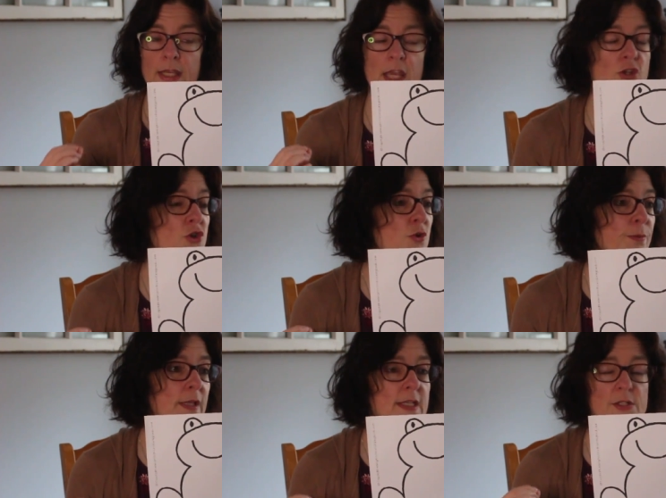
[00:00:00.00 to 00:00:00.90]
can you
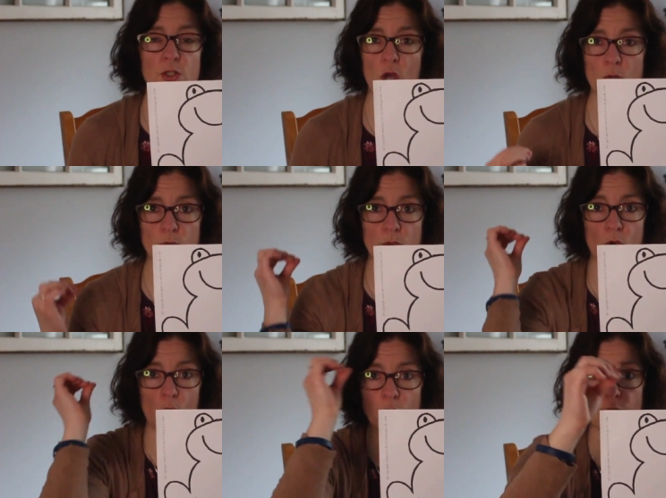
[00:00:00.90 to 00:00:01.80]
please go
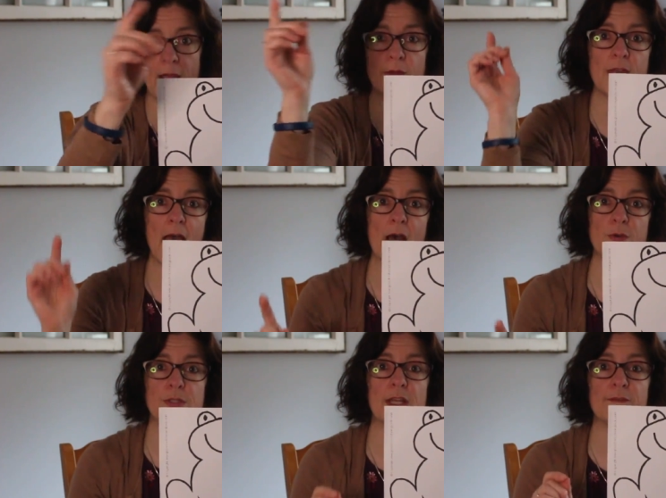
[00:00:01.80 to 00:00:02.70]
around the
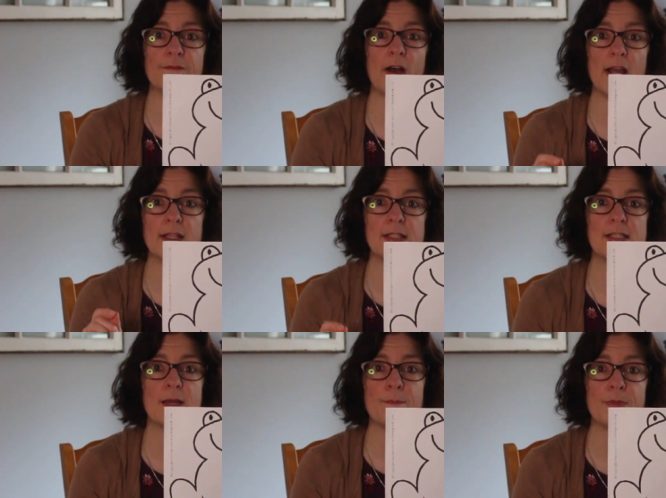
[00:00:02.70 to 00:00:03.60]
house and find
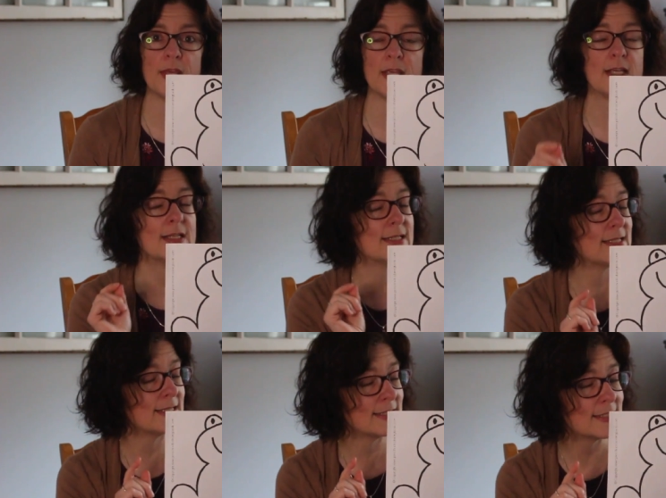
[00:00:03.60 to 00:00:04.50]
something
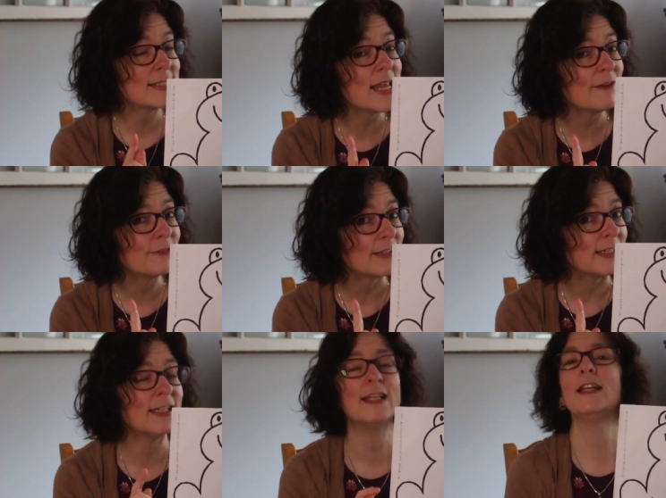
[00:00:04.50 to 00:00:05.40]

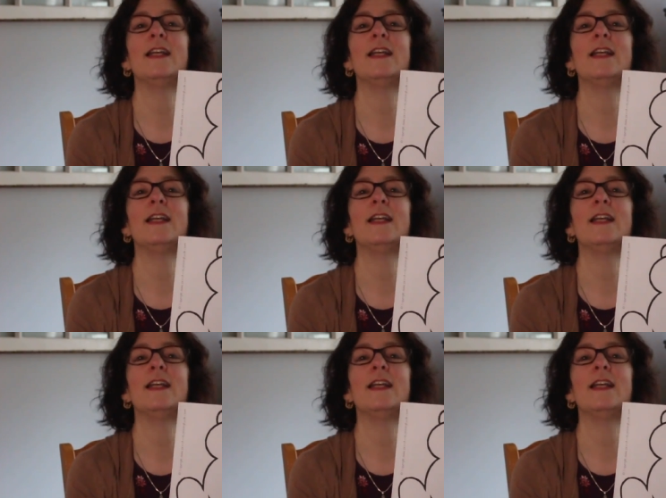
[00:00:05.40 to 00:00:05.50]
safely